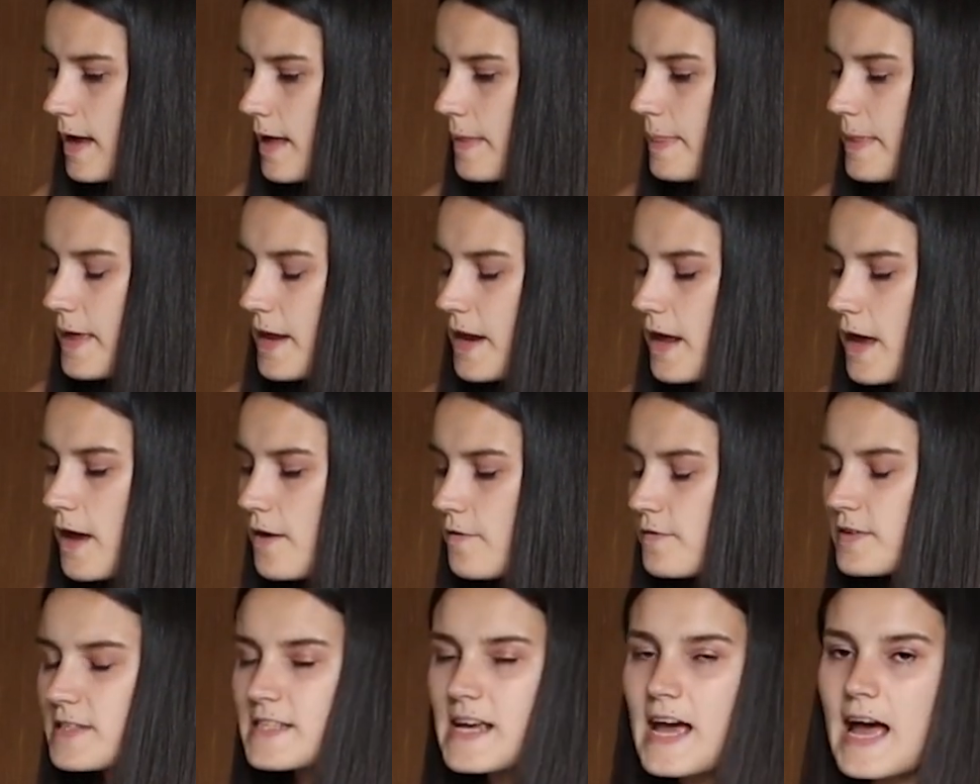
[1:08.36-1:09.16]
And then
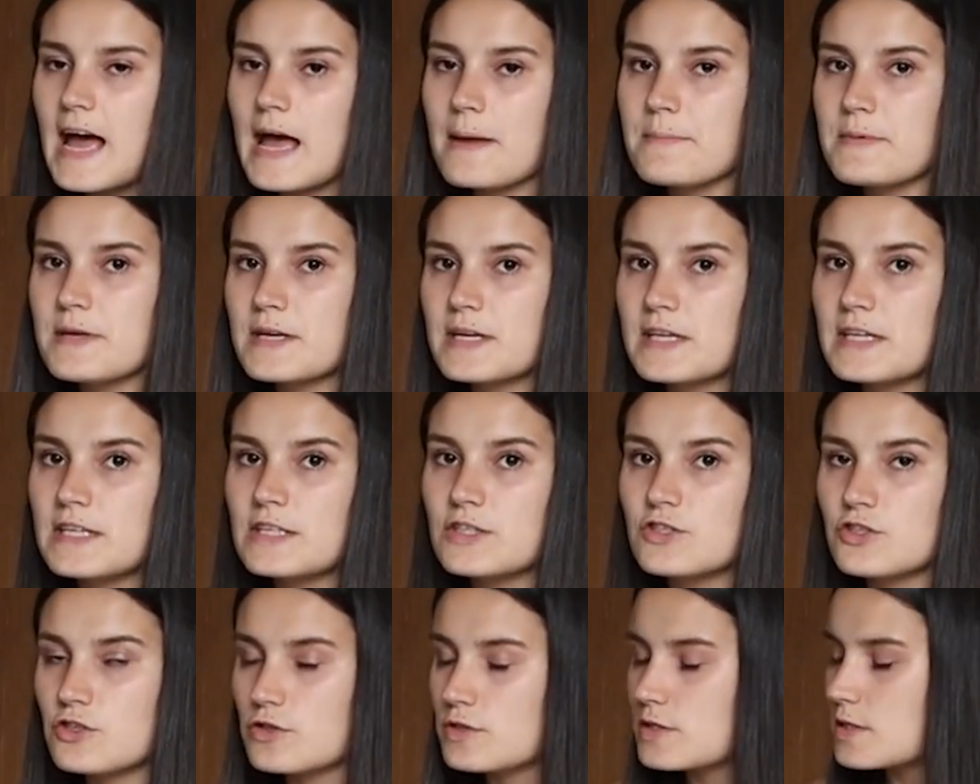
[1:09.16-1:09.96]
over time you can
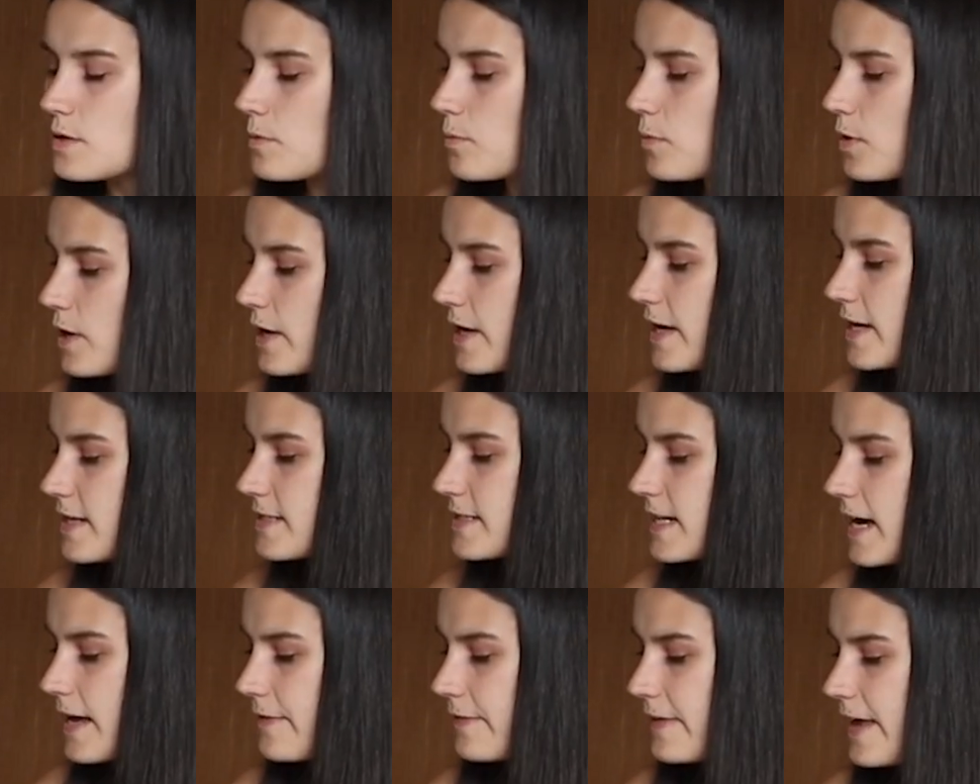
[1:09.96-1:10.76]
introduce the word
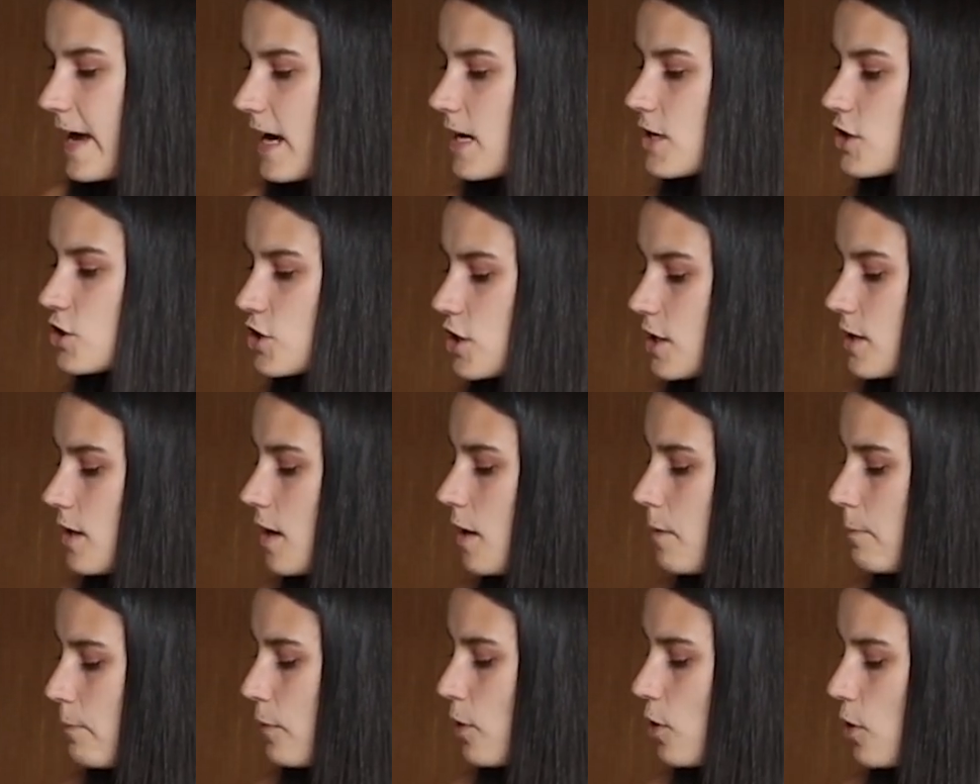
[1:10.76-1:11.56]
and the
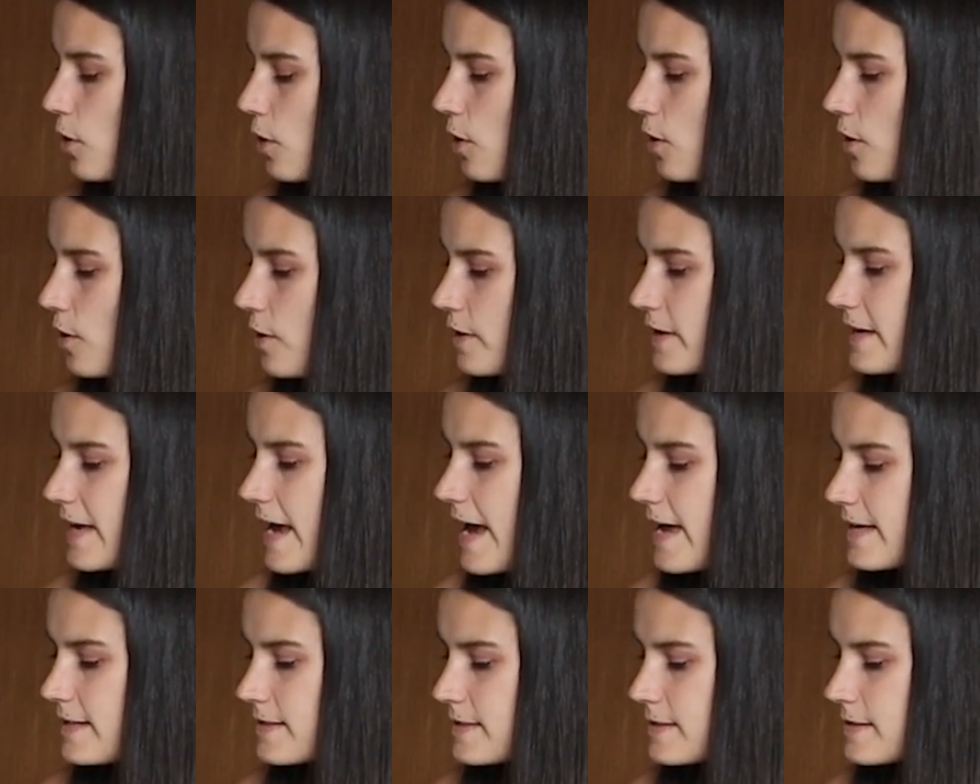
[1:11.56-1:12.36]
action. Paw,
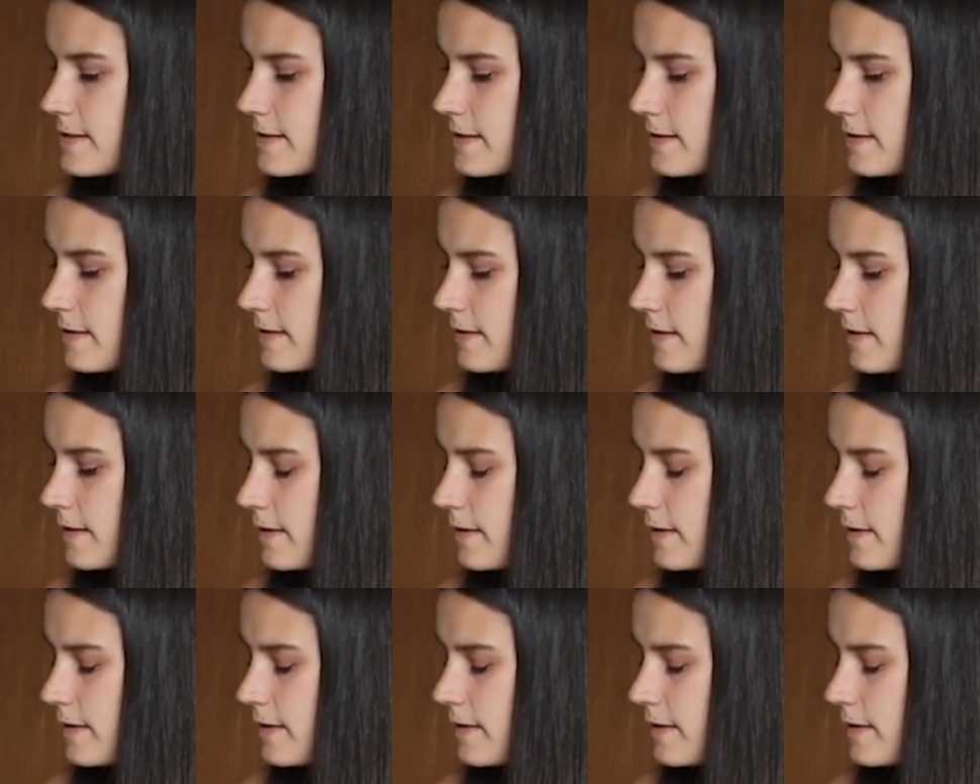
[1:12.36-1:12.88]
yes.